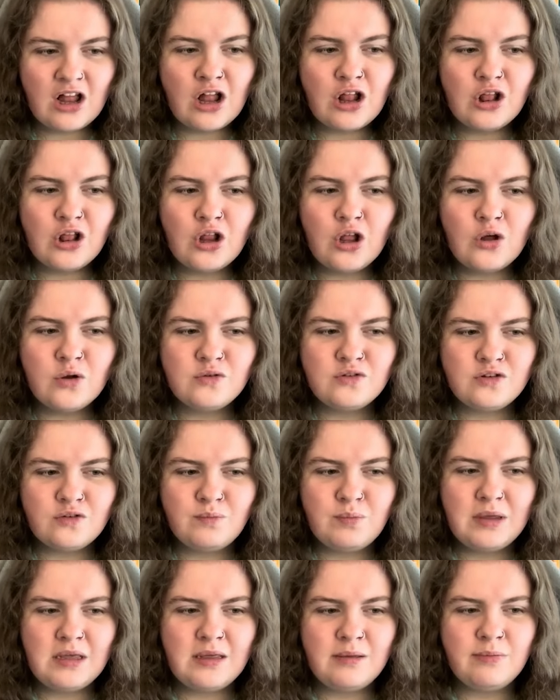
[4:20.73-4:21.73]
Loads of
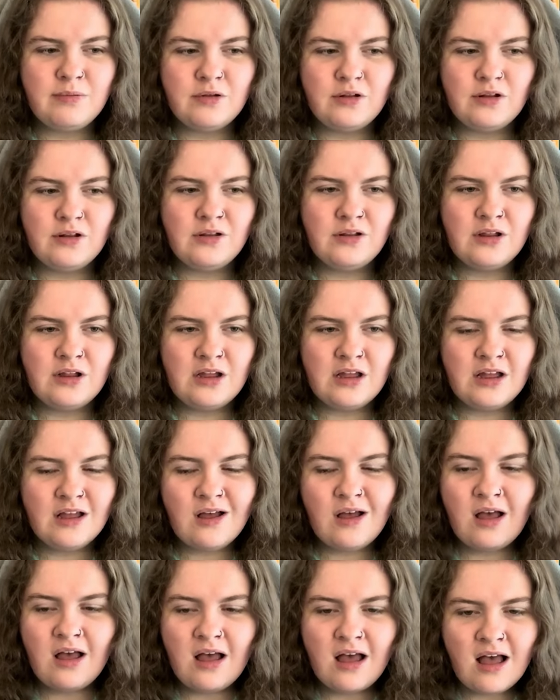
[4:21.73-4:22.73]
people
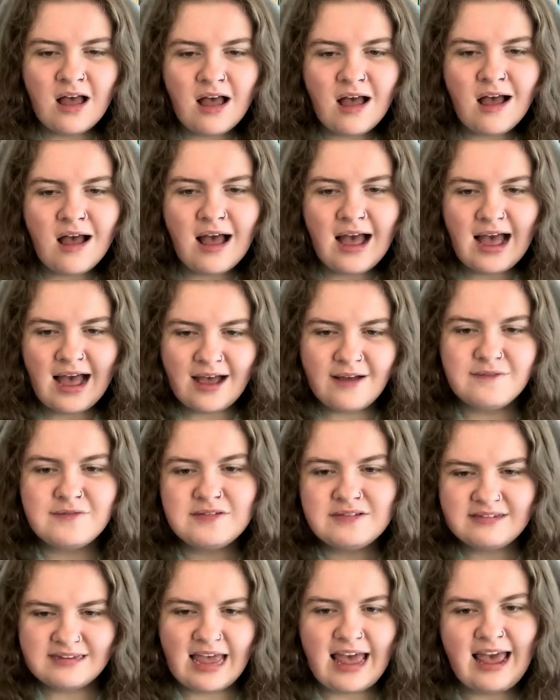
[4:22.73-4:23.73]
have
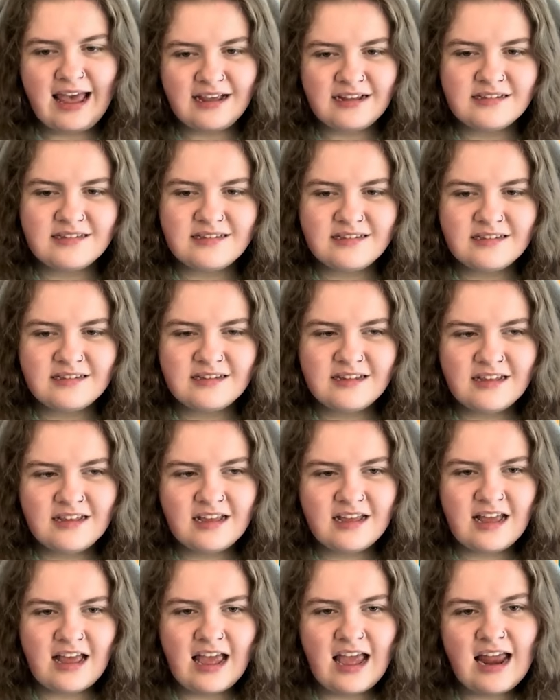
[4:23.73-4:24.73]
sex
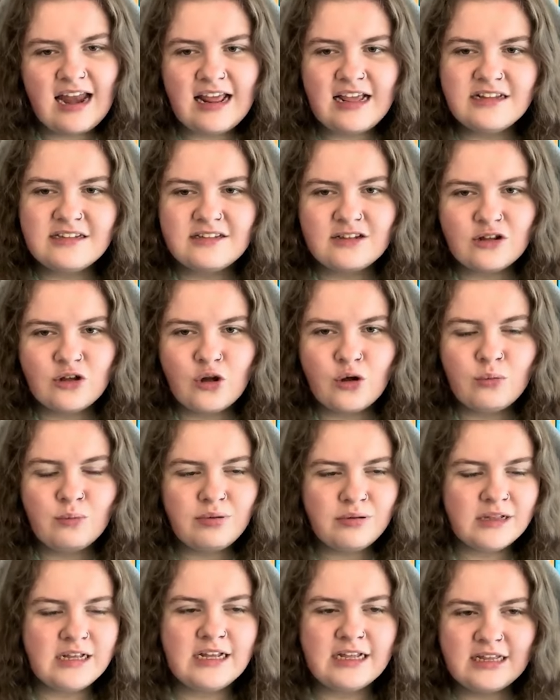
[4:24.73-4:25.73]
and it's
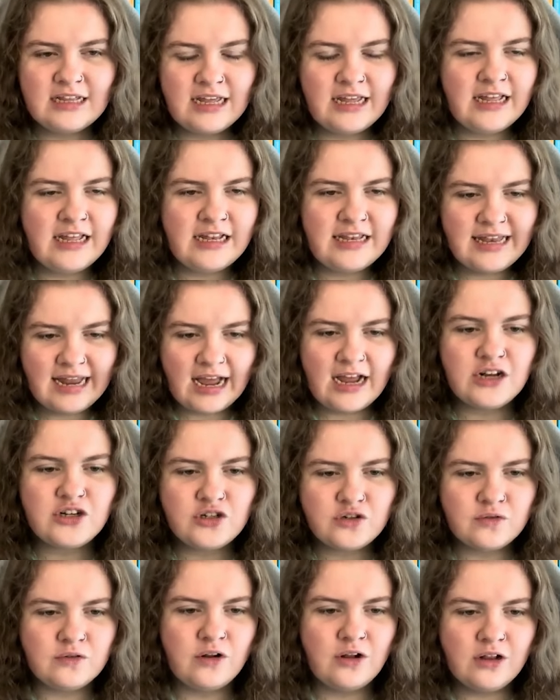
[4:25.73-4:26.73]
completely
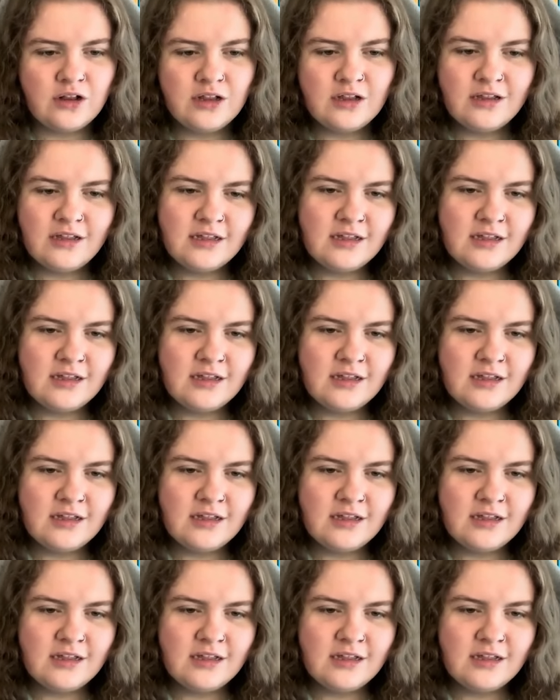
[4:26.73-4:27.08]
natural.